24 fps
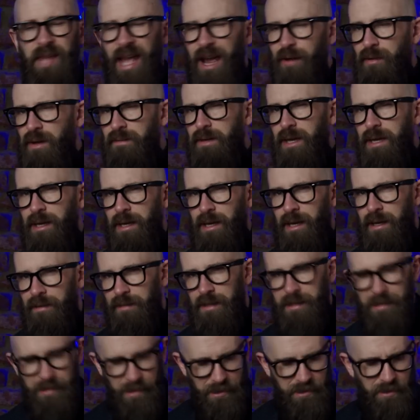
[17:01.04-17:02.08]
However,
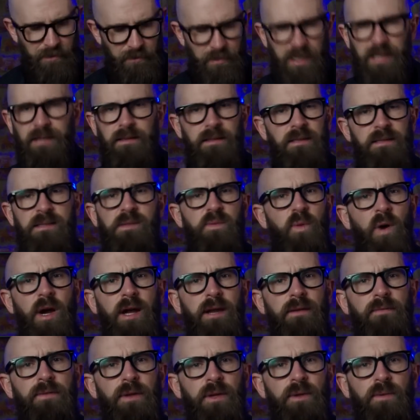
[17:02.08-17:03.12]
this doesn't mean the
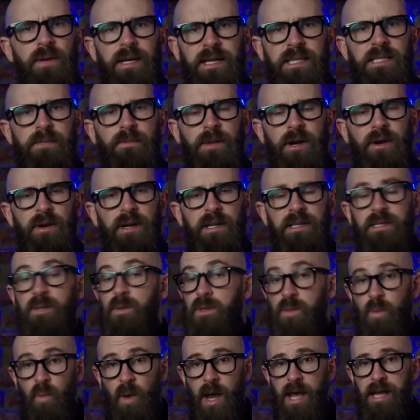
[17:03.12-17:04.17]
swine flu experience
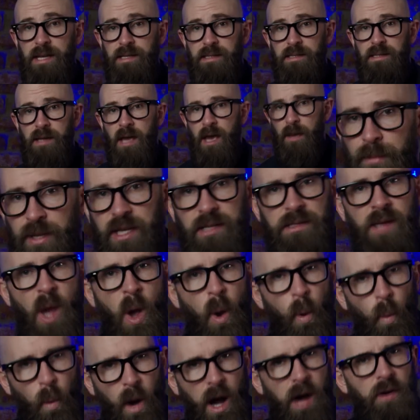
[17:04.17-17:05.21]
was a waste, because
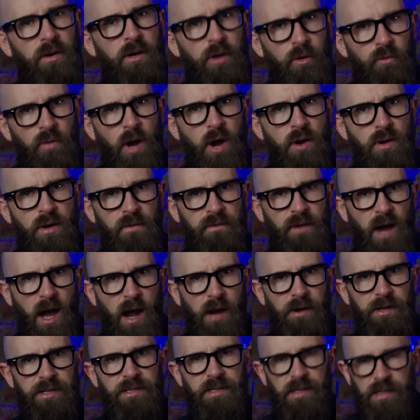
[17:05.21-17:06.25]
while
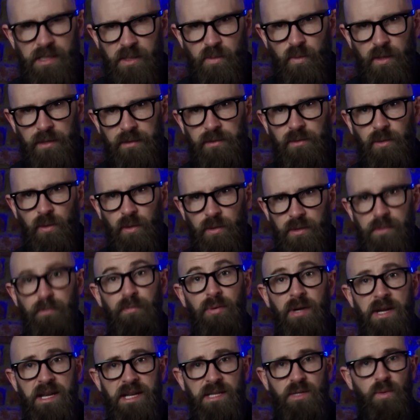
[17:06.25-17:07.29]
coronaviruses were thought
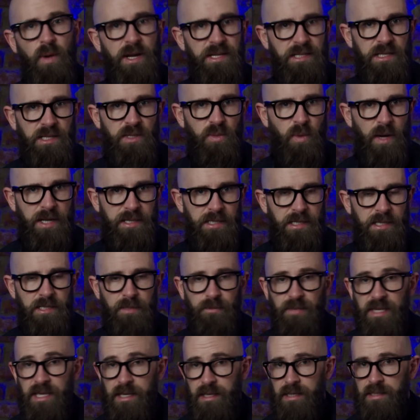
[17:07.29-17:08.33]
pre 2020 to
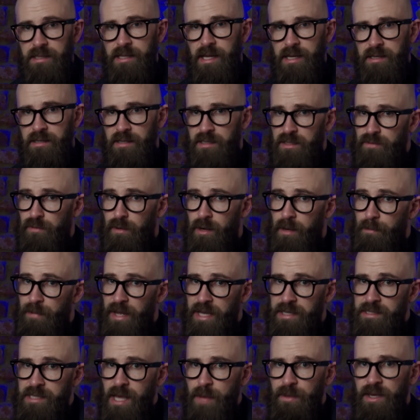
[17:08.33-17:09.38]
be contenders for a
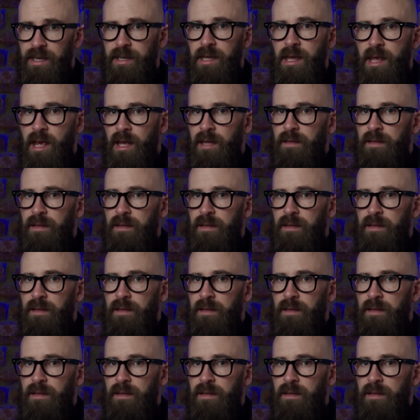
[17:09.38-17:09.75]
pandemic,